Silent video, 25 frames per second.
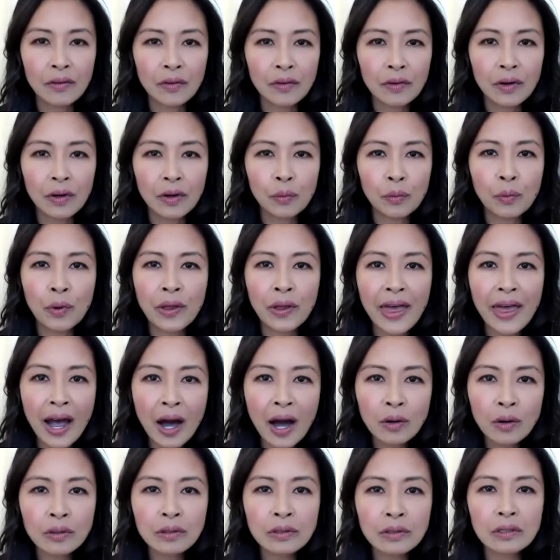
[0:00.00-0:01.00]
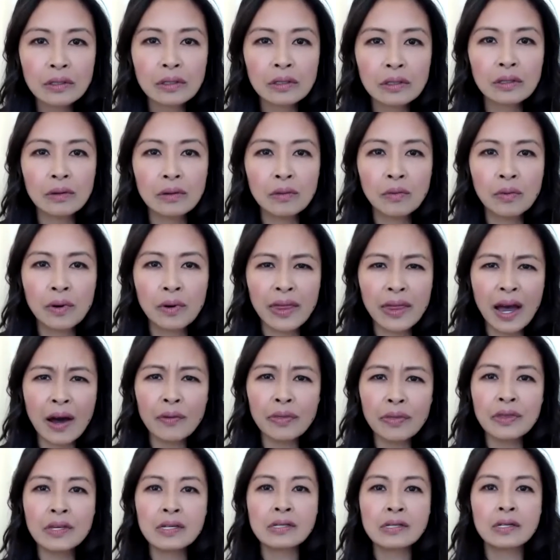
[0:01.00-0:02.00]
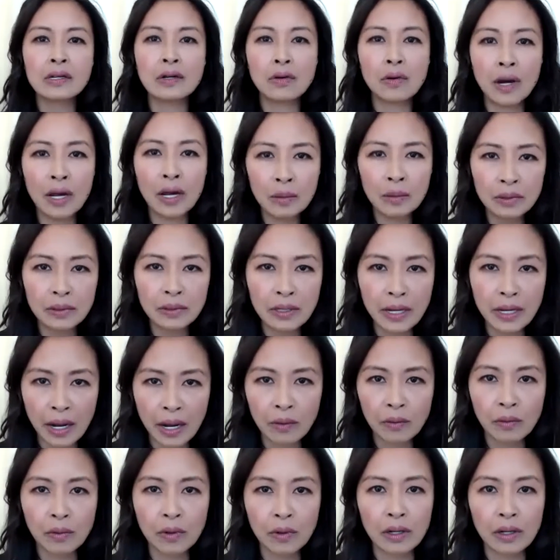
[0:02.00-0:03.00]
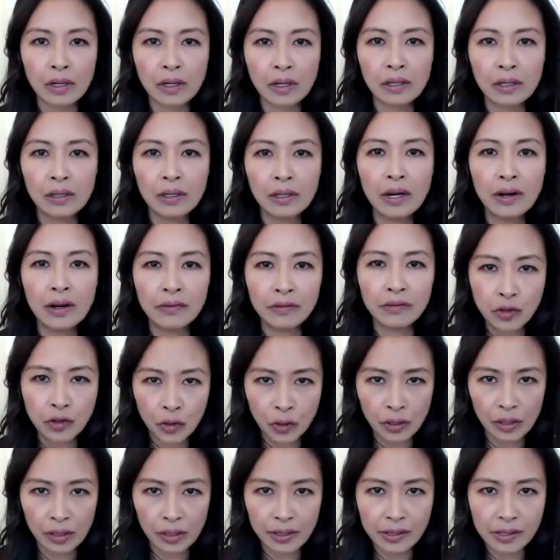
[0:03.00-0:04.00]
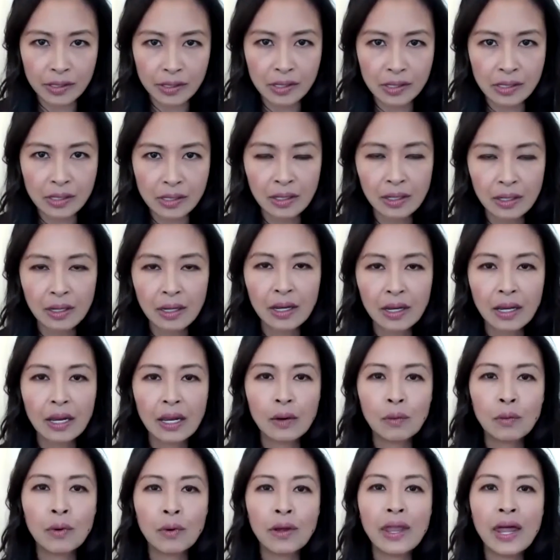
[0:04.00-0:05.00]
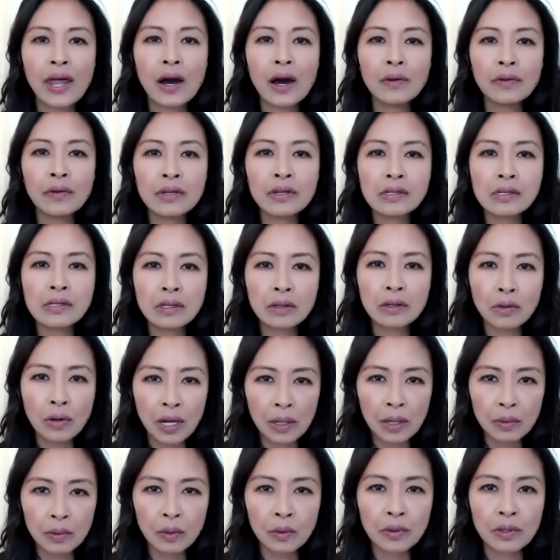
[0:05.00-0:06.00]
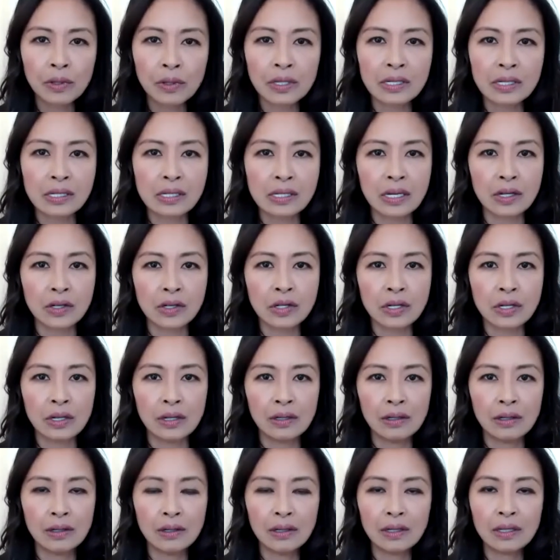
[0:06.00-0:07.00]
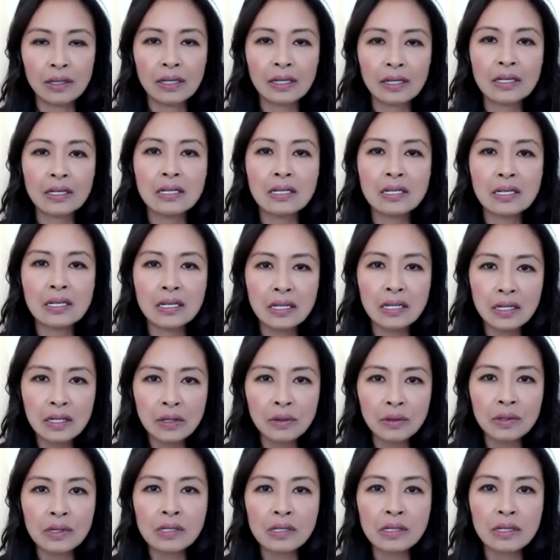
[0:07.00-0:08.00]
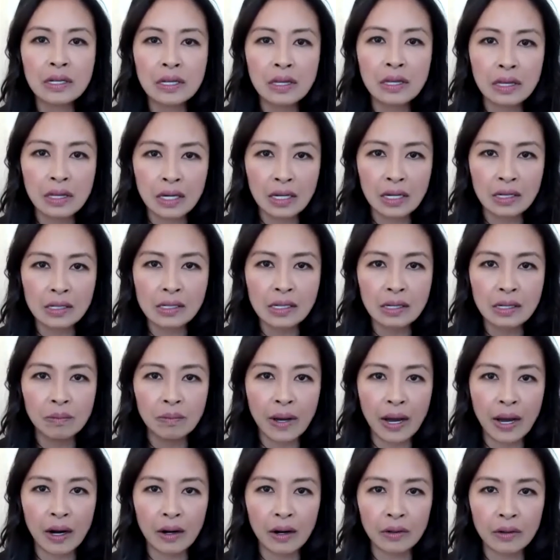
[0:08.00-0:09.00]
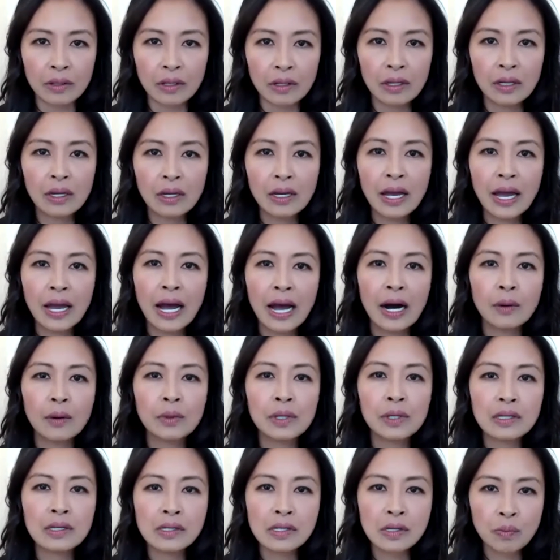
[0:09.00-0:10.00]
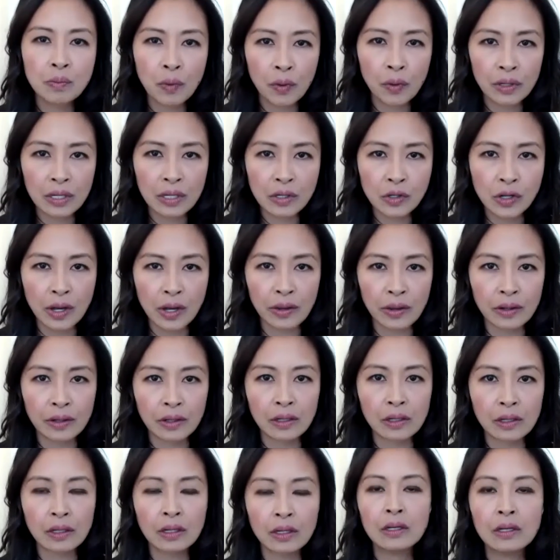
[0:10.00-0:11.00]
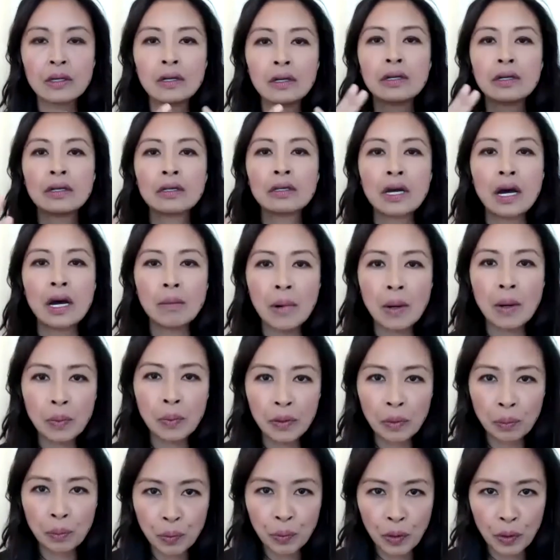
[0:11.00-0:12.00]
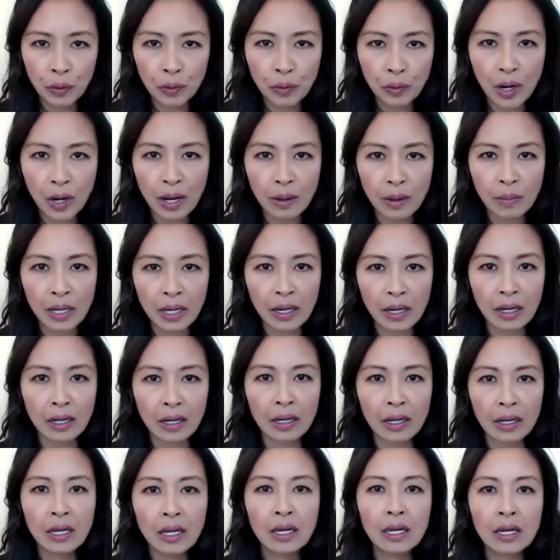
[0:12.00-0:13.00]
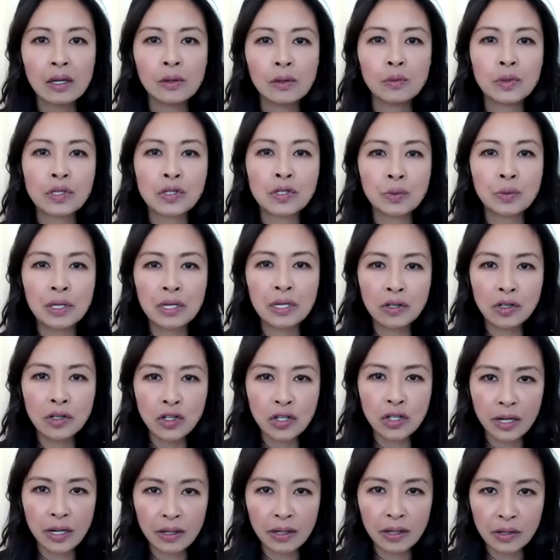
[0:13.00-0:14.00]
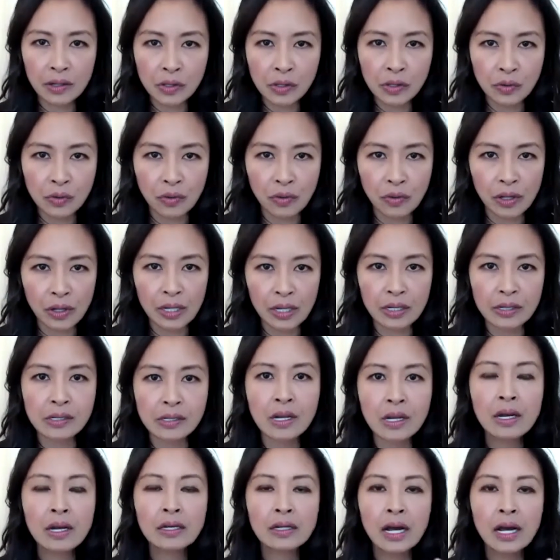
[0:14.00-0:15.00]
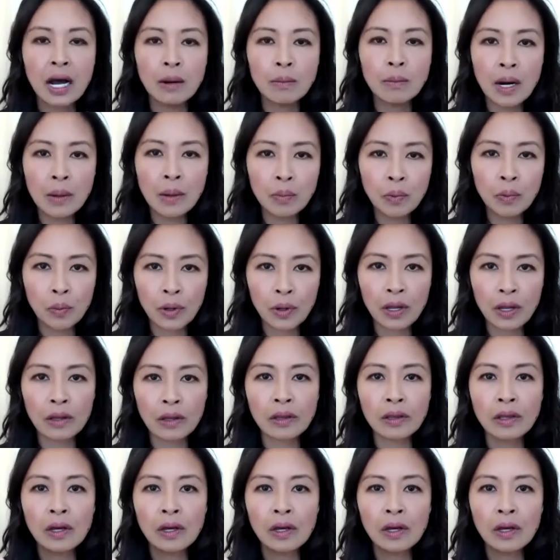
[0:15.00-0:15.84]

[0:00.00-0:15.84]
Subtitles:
Without this incredible network of journalists, without this incredible organization that continuously thinks about how we can support each other, come up with programming in which we can share our stories, come up with